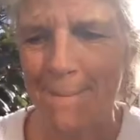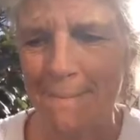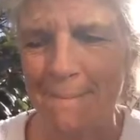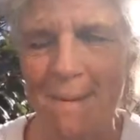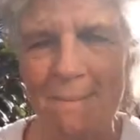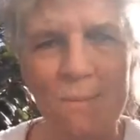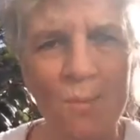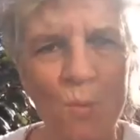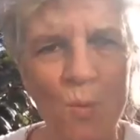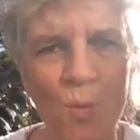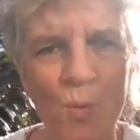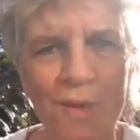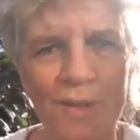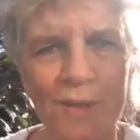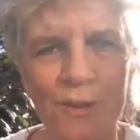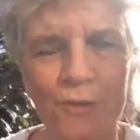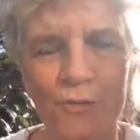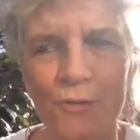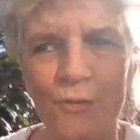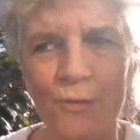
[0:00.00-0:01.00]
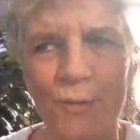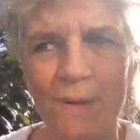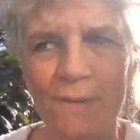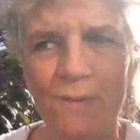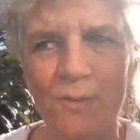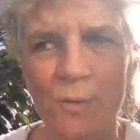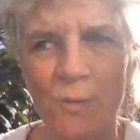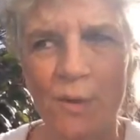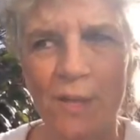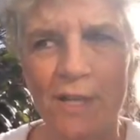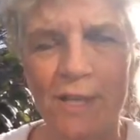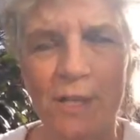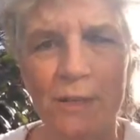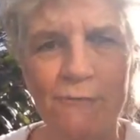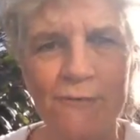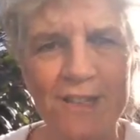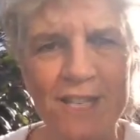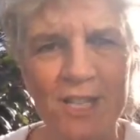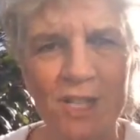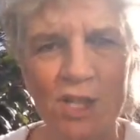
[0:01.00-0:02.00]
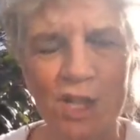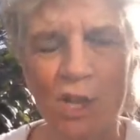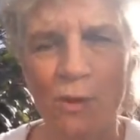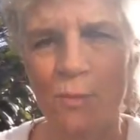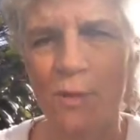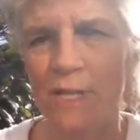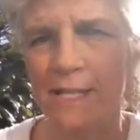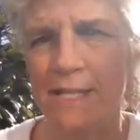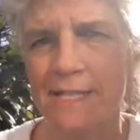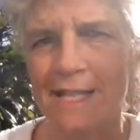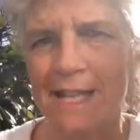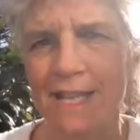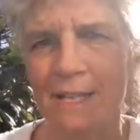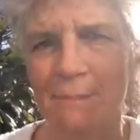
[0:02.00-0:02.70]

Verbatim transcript: I remember walking through, I was working in a rest home when I'd